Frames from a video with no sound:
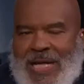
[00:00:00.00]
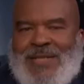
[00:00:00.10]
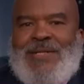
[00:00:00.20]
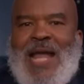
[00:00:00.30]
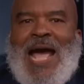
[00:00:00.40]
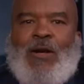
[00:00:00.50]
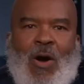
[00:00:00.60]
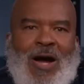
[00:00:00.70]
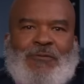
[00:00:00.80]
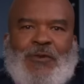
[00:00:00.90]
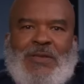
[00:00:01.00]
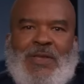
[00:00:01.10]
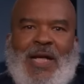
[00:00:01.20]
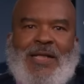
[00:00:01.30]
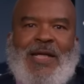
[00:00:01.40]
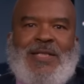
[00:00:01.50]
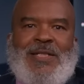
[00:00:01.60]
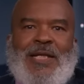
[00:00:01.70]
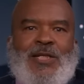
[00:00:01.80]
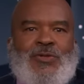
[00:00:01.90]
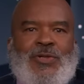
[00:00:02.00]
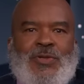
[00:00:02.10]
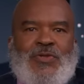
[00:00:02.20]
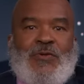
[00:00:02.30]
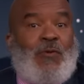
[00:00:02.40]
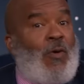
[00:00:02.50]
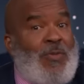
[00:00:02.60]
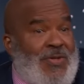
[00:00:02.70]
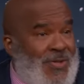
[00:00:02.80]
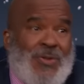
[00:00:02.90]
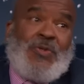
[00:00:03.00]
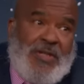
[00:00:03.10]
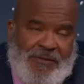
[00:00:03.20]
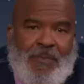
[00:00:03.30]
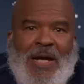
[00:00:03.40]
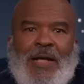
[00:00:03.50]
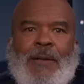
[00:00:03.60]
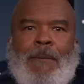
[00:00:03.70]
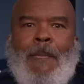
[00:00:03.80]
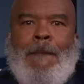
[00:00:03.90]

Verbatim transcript: It's not often that I get to introduce a former student of mine.